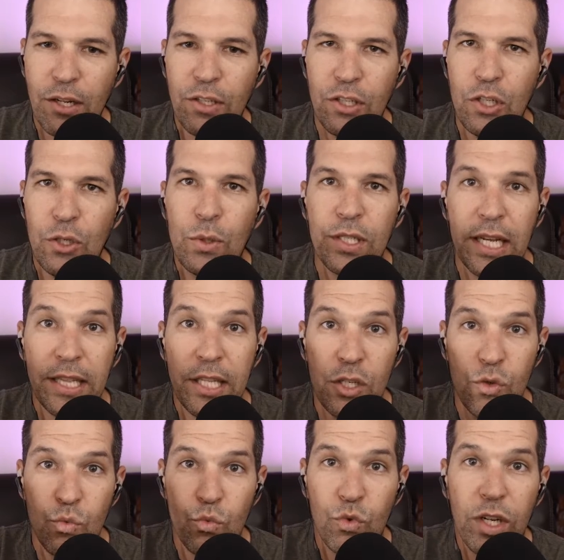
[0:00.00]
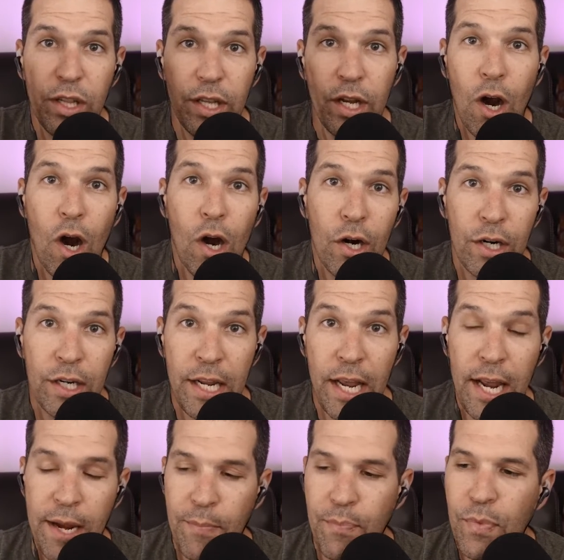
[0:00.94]
2 as like this really hard
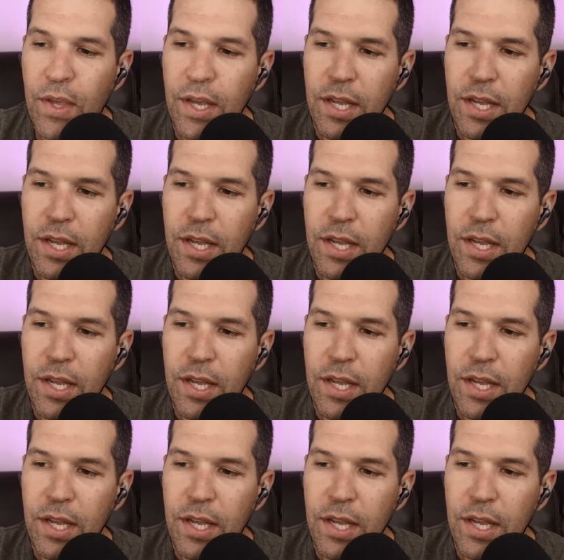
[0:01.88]
game.